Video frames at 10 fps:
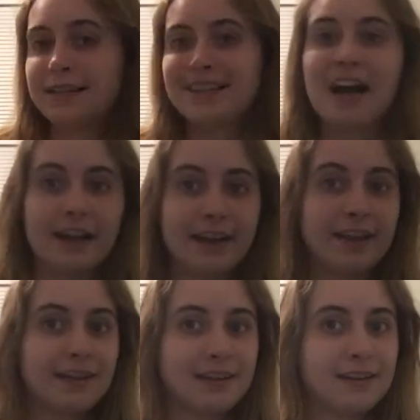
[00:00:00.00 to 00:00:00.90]

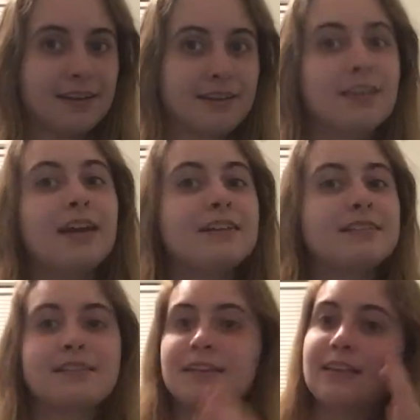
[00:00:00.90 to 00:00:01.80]
die
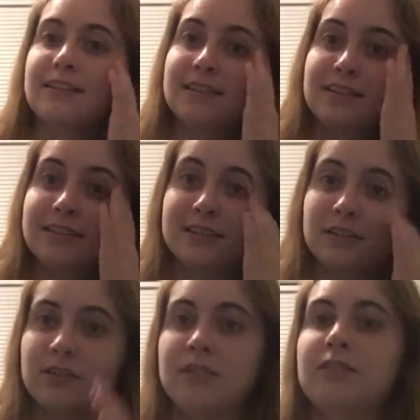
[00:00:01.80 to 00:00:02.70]
yet. I think he's
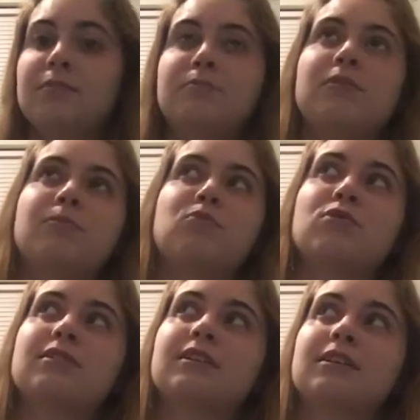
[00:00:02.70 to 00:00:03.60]
still
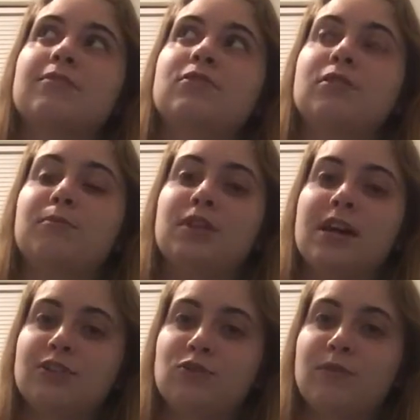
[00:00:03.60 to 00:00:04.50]
important enough to the
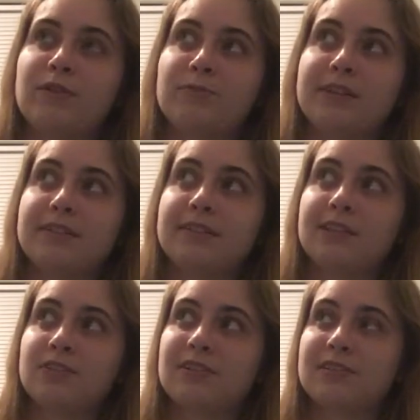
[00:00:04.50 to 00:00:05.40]
plot to where Brandon
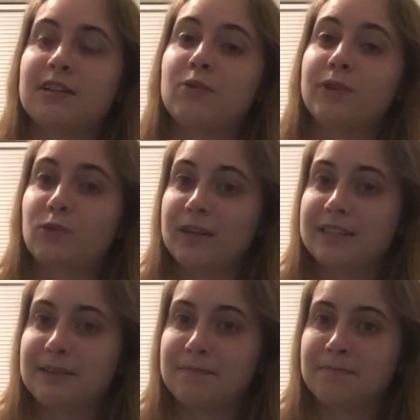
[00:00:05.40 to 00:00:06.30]
Sanderson is not going to
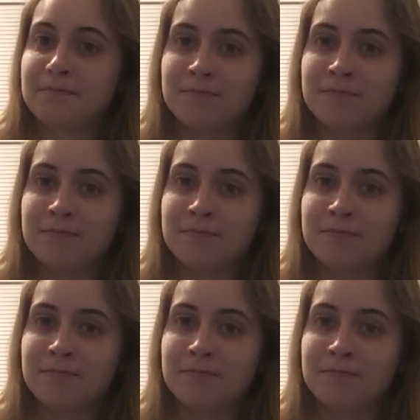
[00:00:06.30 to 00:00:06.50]
waste him.